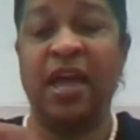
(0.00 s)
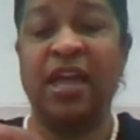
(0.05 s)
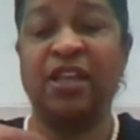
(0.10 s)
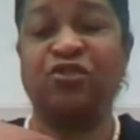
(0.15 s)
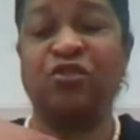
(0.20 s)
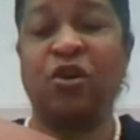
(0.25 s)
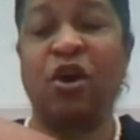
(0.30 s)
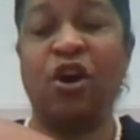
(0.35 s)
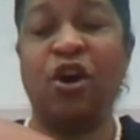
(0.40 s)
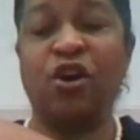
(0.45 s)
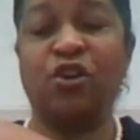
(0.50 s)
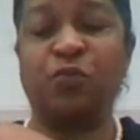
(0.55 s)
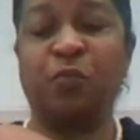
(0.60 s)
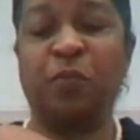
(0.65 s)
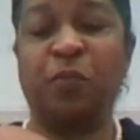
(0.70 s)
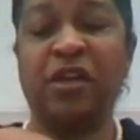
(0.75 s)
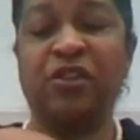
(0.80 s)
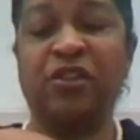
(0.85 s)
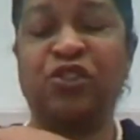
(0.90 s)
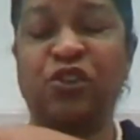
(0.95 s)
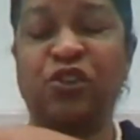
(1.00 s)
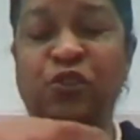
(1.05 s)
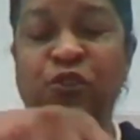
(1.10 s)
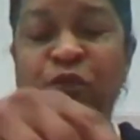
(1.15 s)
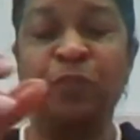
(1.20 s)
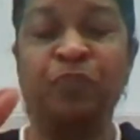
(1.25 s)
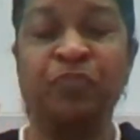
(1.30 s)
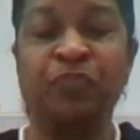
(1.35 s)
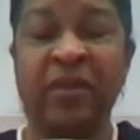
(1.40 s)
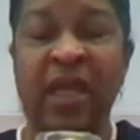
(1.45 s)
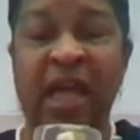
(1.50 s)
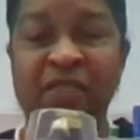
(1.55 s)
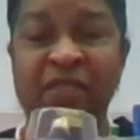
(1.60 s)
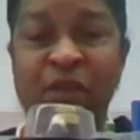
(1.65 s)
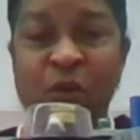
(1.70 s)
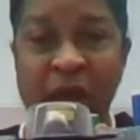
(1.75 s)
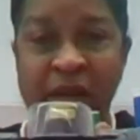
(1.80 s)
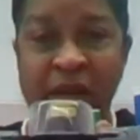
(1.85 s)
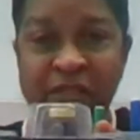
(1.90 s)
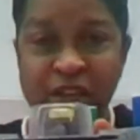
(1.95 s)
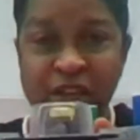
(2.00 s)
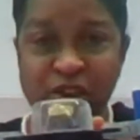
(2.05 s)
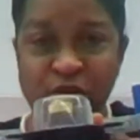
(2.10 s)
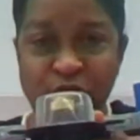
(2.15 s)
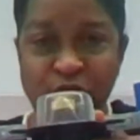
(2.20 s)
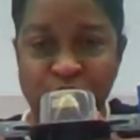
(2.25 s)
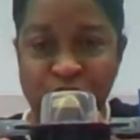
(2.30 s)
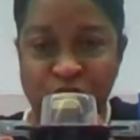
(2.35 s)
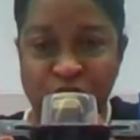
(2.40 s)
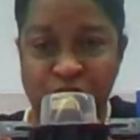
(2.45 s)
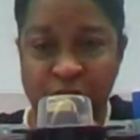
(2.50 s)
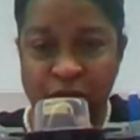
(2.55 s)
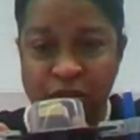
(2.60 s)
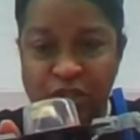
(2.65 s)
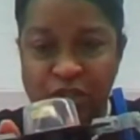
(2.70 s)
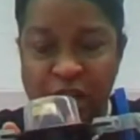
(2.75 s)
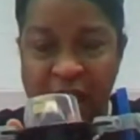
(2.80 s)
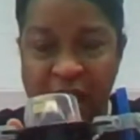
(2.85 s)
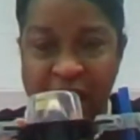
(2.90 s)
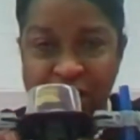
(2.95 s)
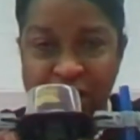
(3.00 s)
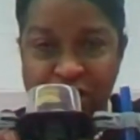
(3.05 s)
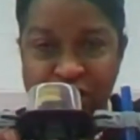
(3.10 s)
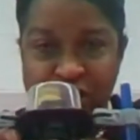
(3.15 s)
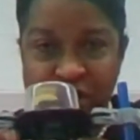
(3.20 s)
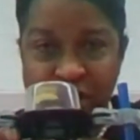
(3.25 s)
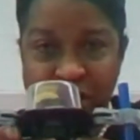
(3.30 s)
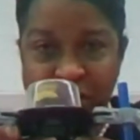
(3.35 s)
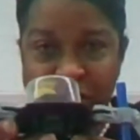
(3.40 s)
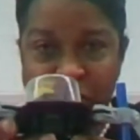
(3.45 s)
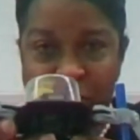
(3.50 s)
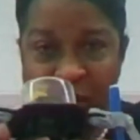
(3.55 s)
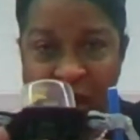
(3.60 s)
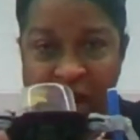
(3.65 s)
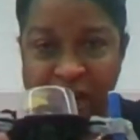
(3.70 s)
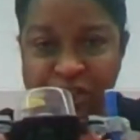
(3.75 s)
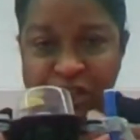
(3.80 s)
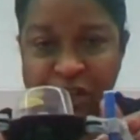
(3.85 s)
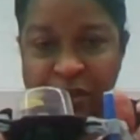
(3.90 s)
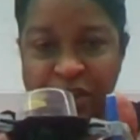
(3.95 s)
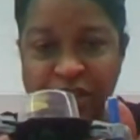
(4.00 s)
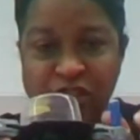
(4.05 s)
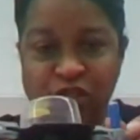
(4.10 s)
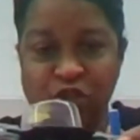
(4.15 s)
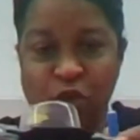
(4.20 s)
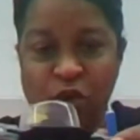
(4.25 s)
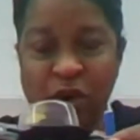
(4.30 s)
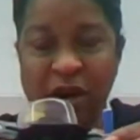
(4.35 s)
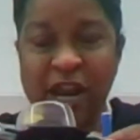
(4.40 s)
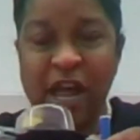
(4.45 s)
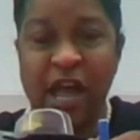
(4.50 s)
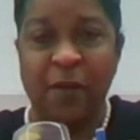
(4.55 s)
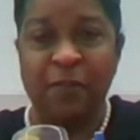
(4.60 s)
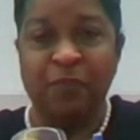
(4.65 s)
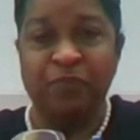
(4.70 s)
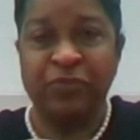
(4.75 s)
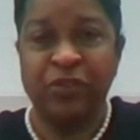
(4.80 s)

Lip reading: It draws pictures, and the way that you change the direction is sort of,